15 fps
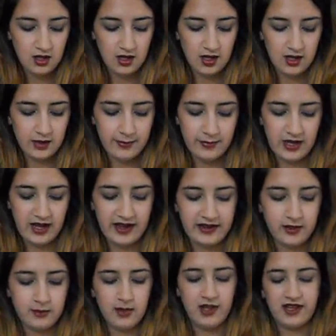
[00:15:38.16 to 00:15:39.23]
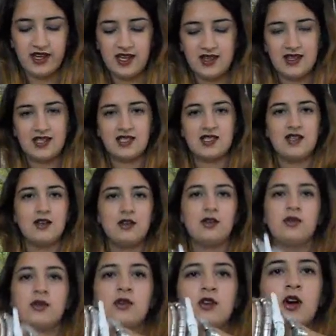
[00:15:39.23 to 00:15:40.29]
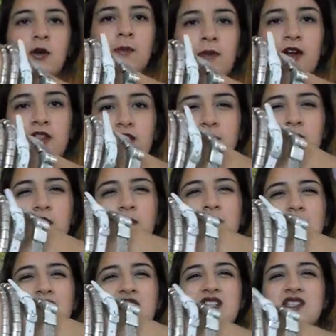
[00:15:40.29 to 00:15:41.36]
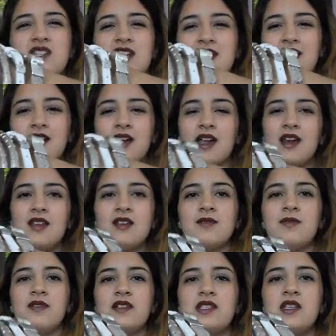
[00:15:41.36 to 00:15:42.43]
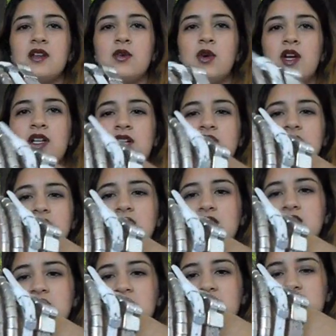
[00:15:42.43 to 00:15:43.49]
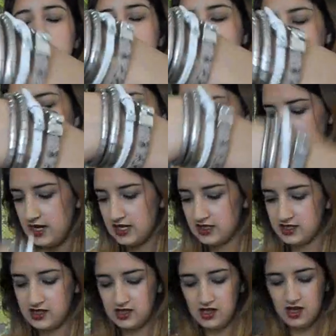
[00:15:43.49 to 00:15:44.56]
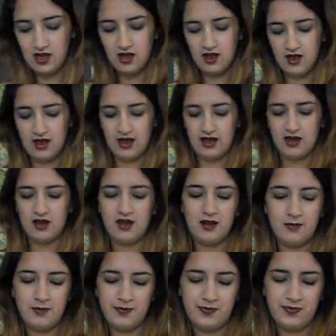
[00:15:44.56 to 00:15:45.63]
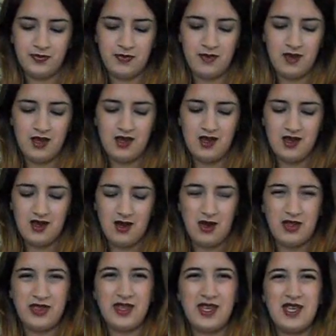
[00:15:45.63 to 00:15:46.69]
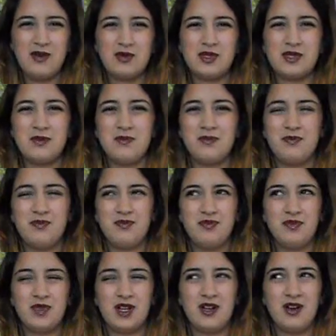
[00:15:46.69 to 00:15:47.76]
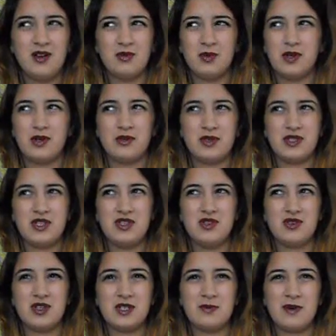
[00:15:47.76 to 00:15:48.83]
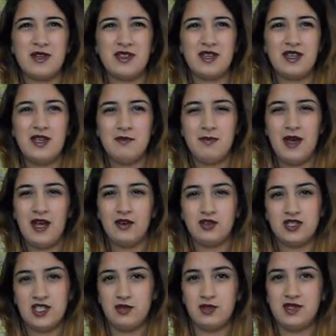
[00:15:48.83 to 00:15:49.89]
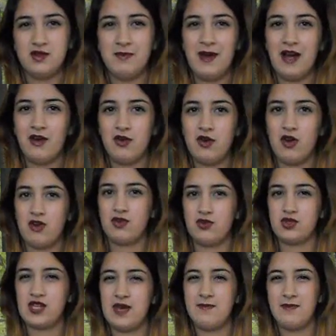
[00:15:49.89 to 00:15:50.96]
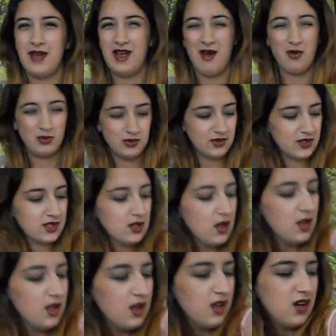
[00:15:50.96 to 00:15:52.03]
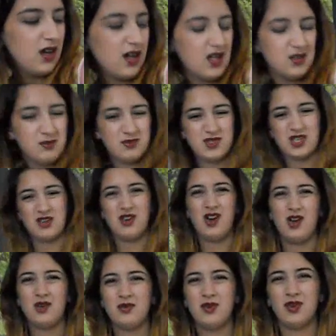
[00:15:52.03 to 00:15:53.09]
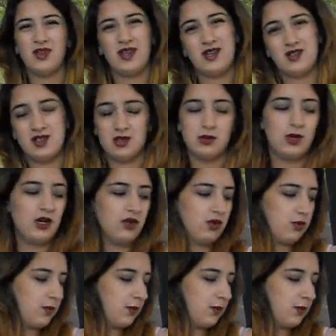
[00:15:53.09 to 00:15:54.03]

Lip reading: And I'm liking this little combo that I've got on my wrist here, and it fits in quite nicely to that, so yes. And I think it was I can't remember what it was in euros, but I think in pounds it was about £9 or £10. So kind of not the end of the world,